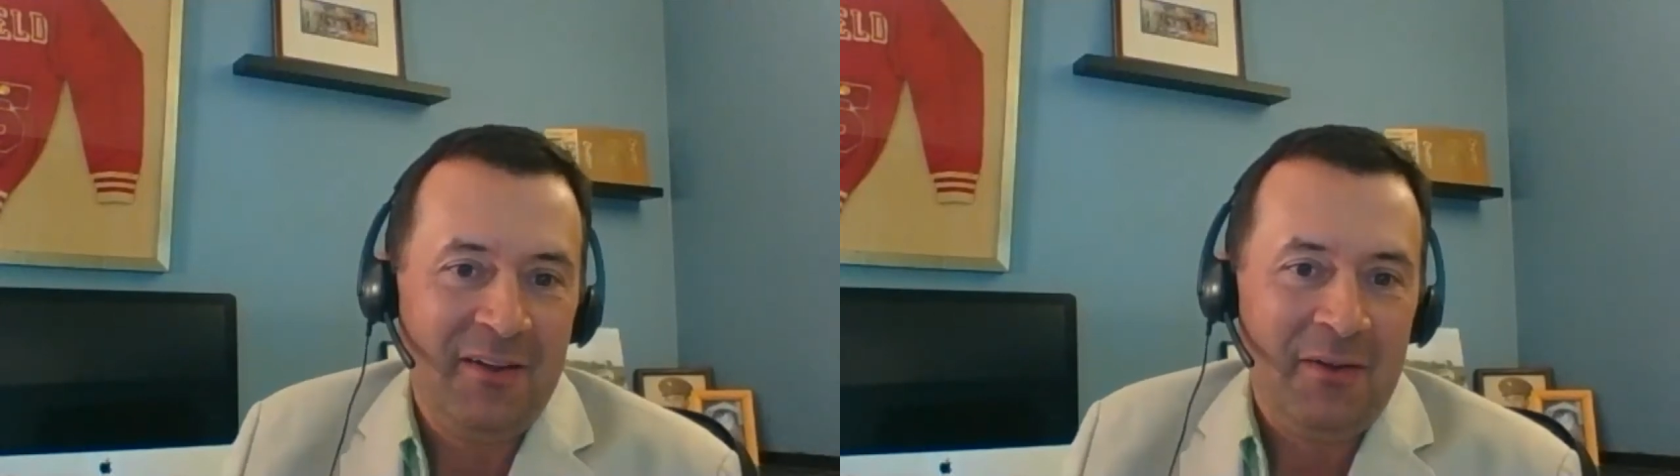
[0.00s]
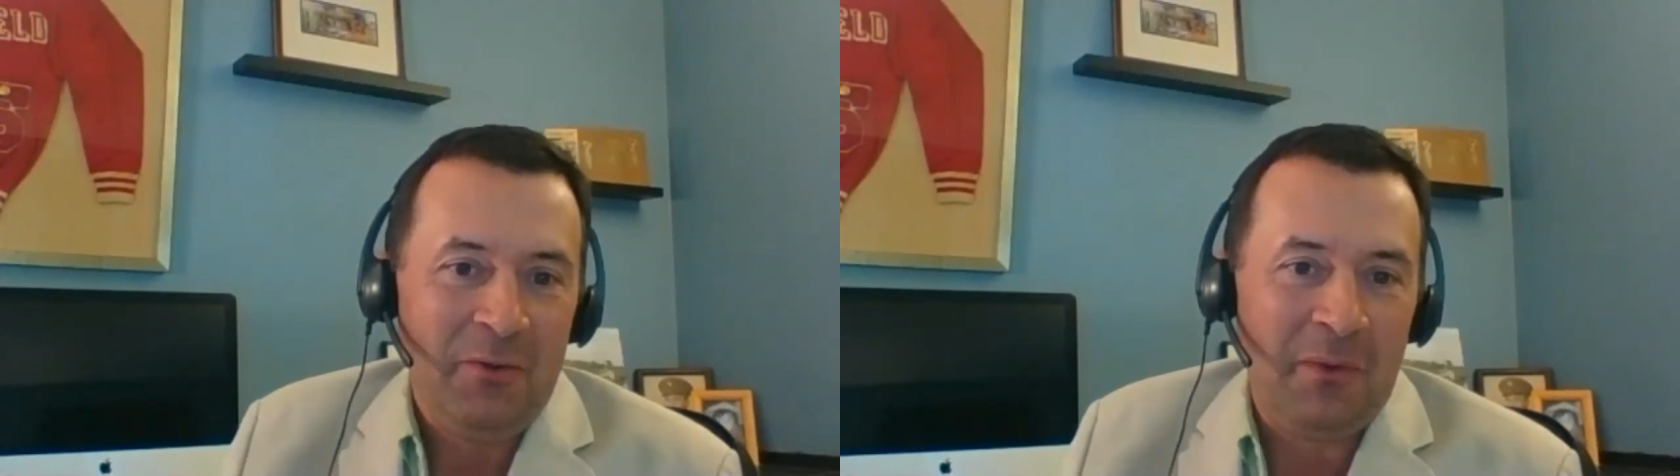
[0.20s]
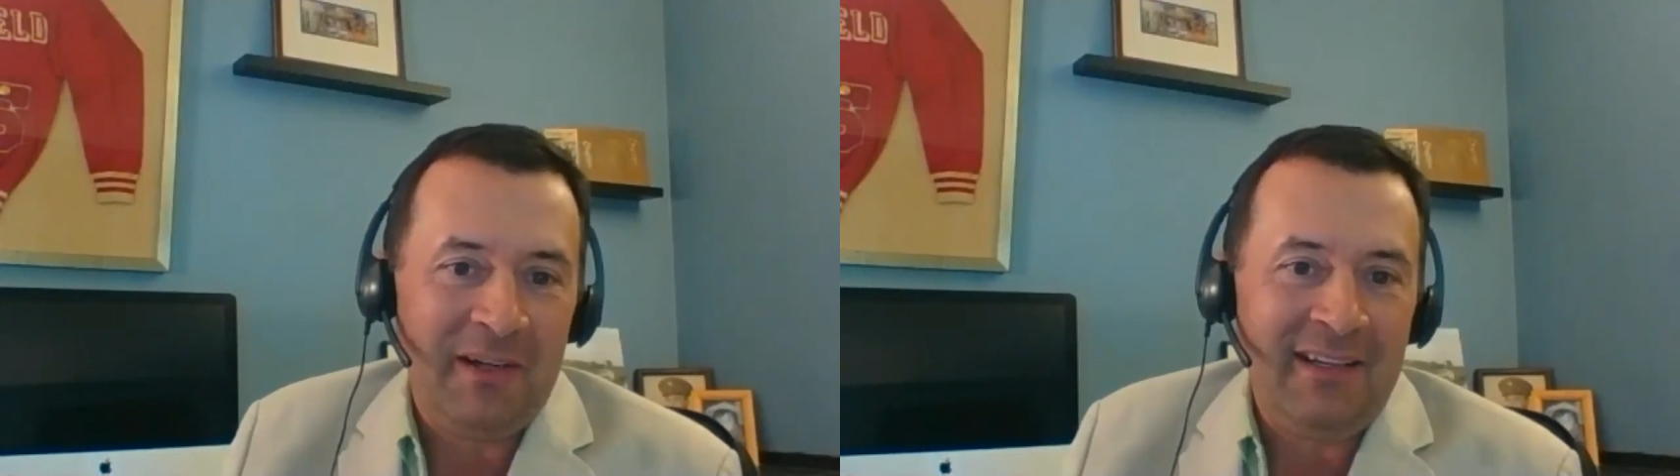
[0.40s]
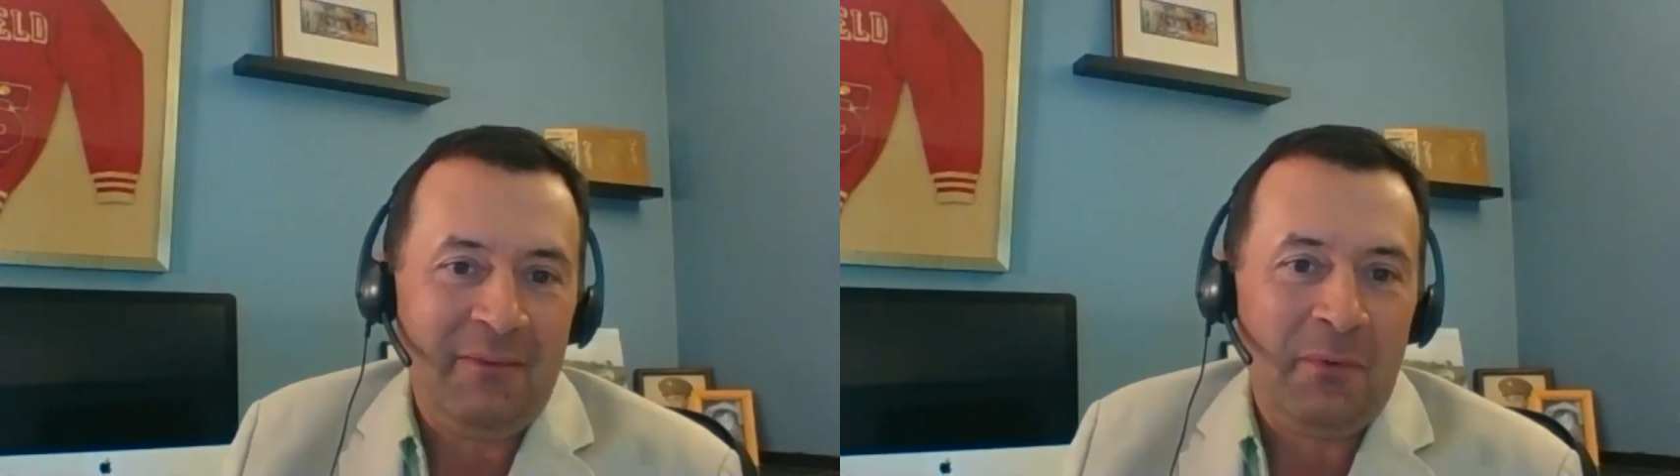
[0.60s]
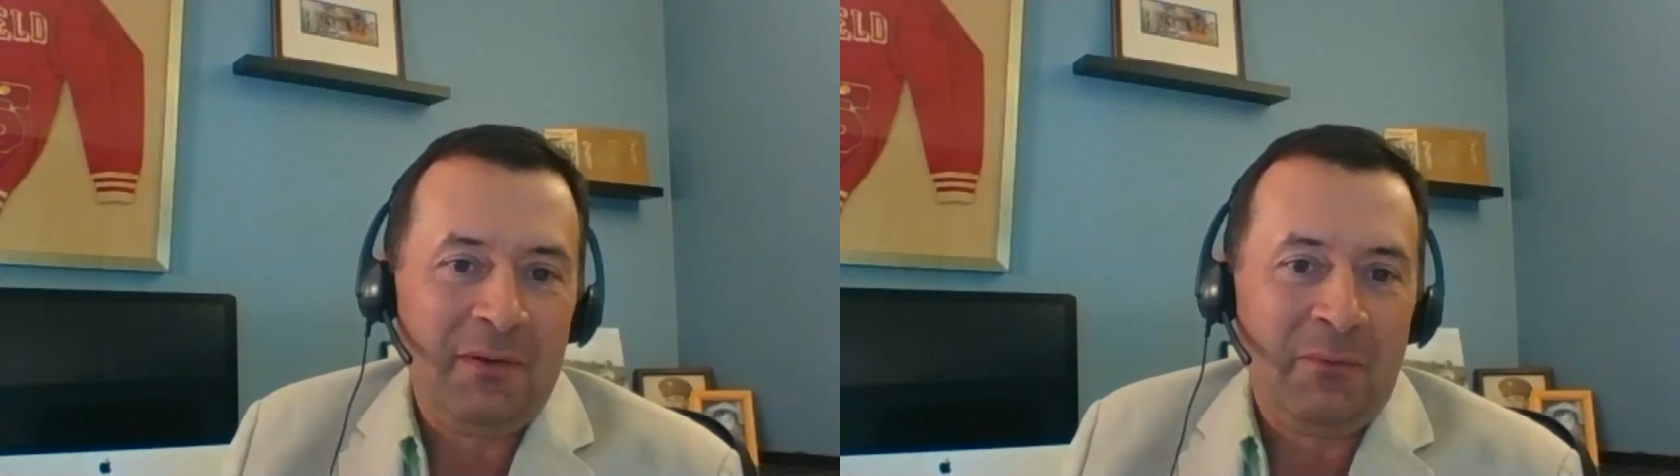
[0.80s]

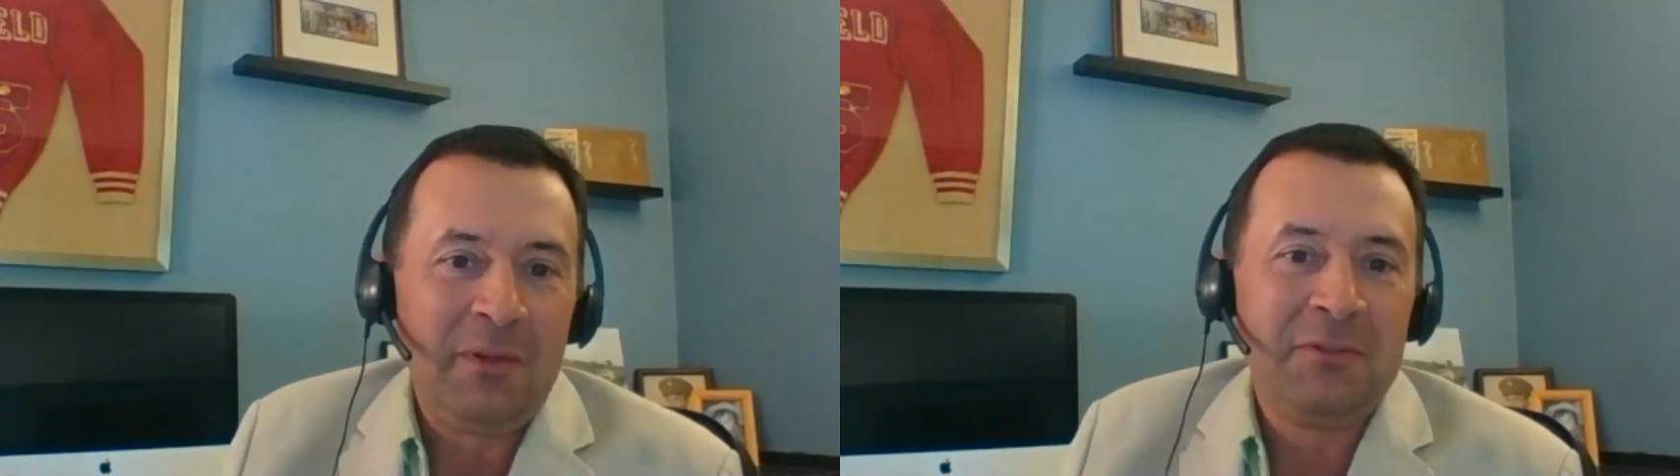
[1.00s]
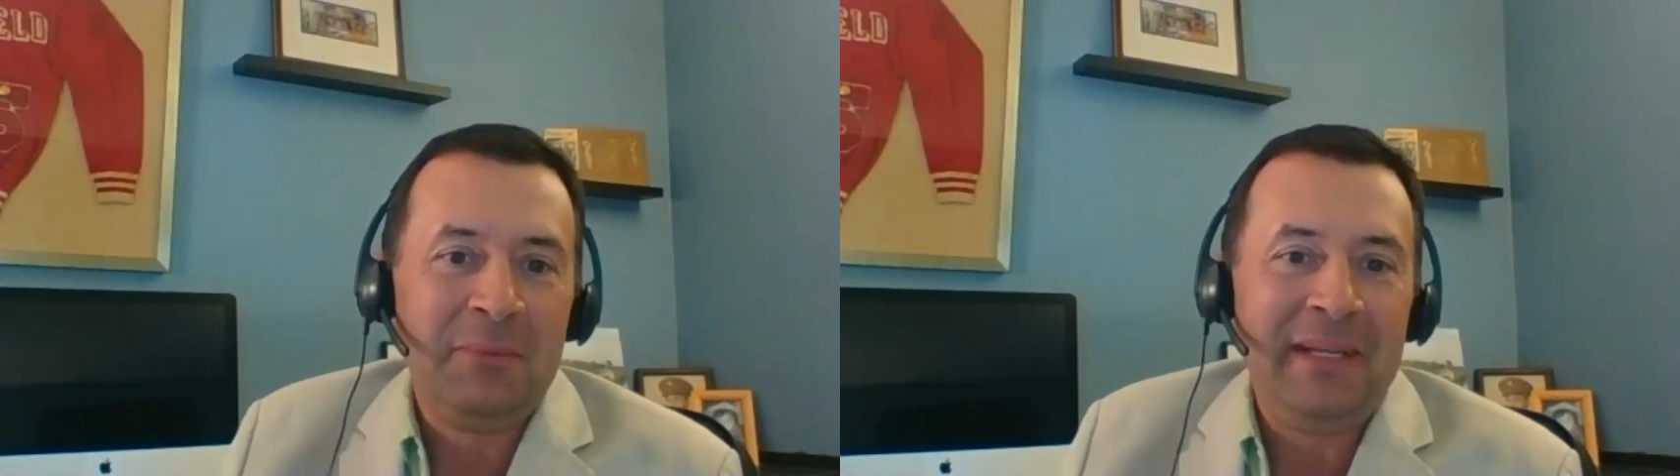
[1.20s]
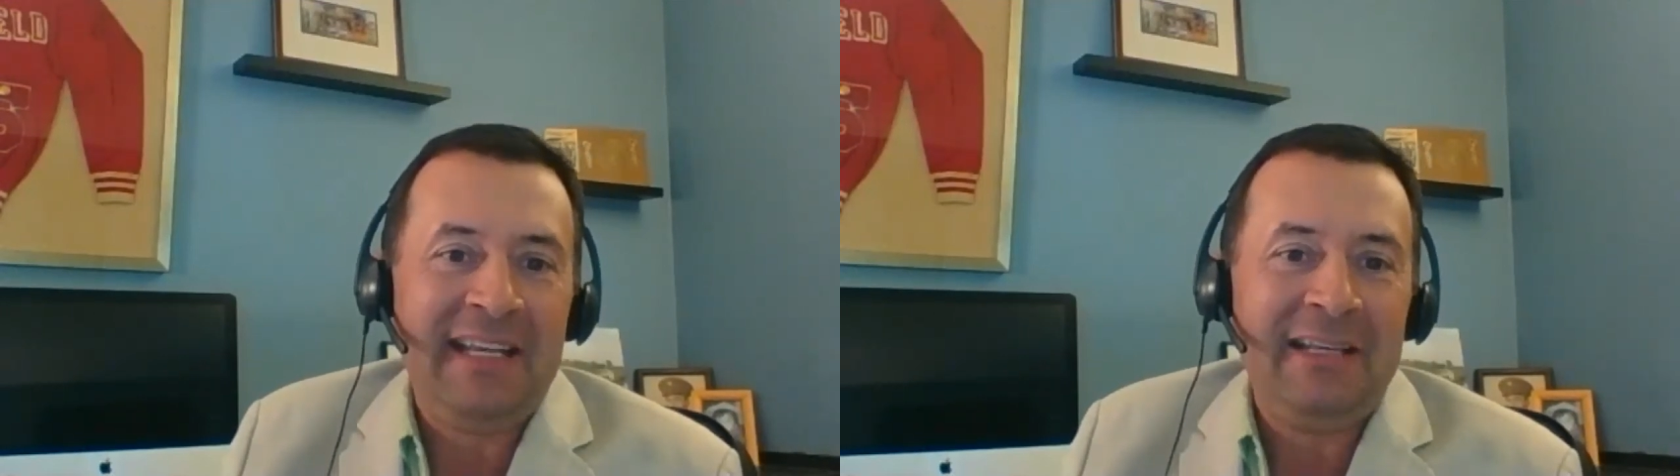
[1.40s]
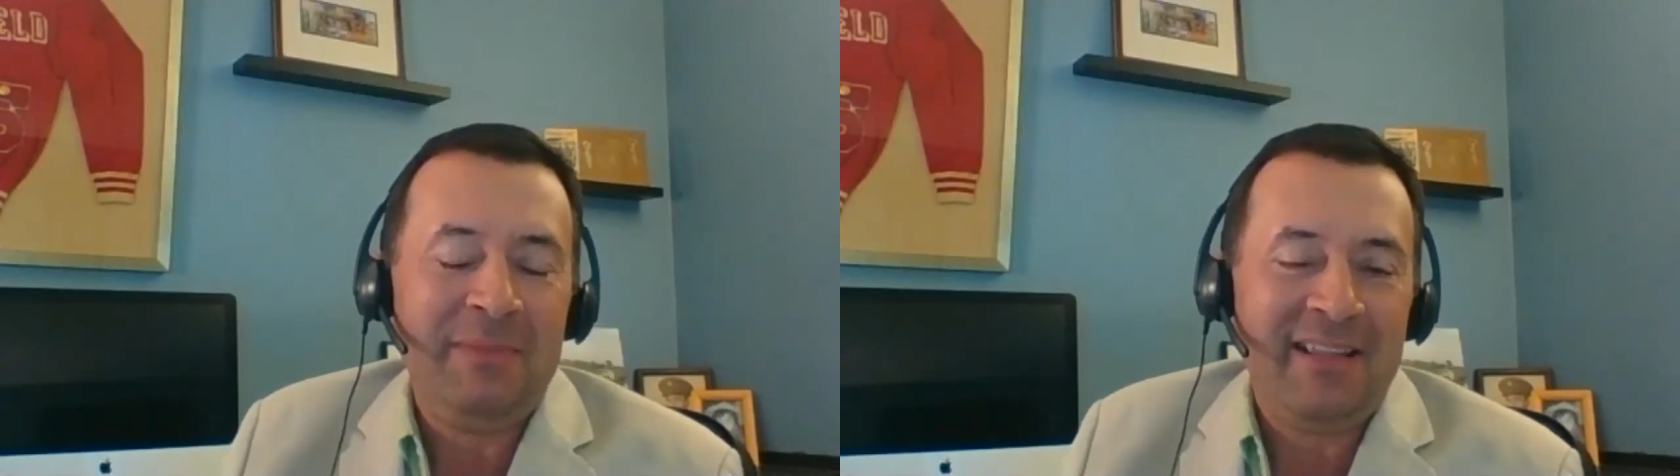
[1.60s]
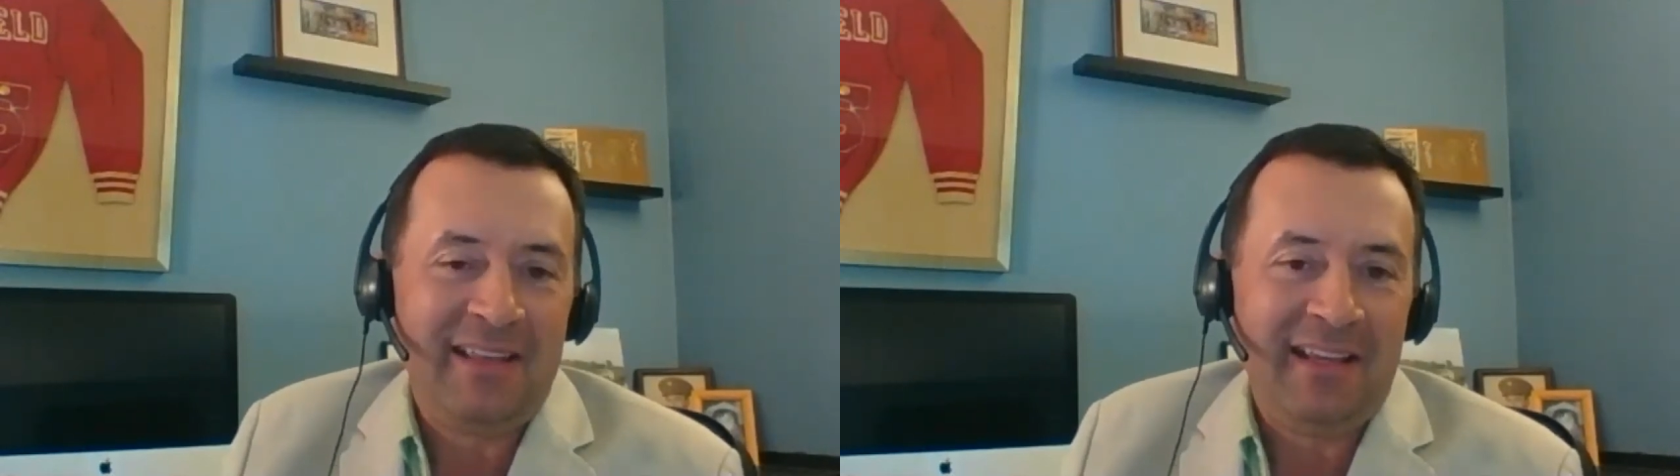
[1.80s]
what do we need to
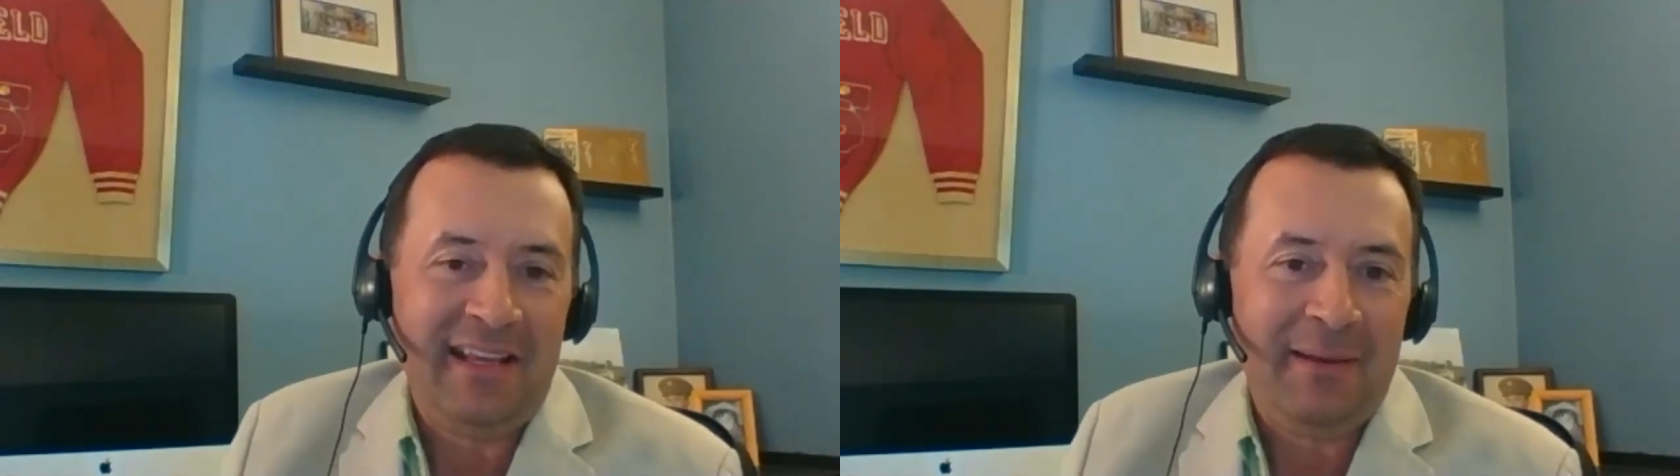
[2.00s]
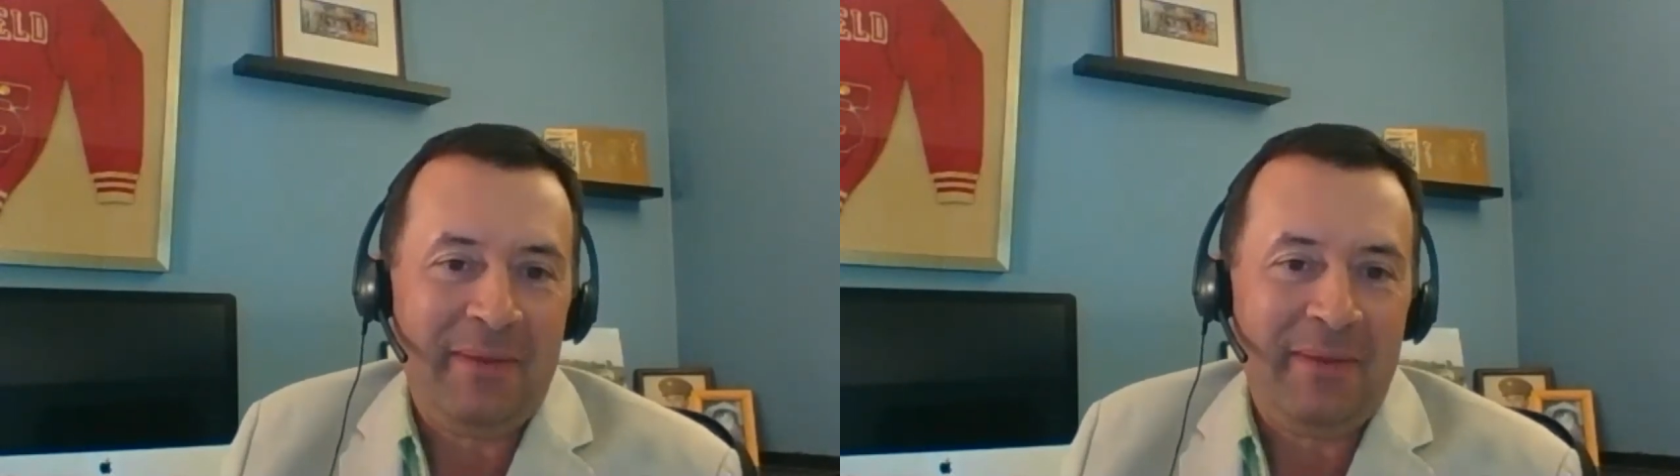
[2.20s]
be thinking